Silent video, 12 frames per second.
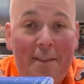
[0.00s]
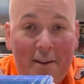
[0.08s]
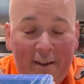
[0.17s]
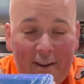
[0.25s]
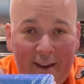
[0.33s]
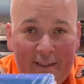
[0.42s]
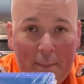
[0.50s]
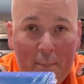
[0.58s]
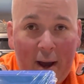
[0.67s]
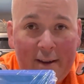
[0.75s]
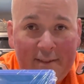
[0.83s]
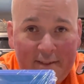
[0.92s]
the
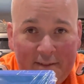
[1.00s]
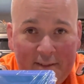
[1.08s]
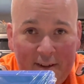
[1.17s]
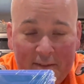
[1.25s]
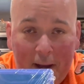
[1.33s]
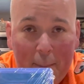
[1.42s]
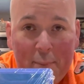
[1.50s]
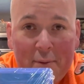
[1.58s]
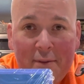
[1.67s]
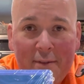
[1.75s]
box. It's sealed up.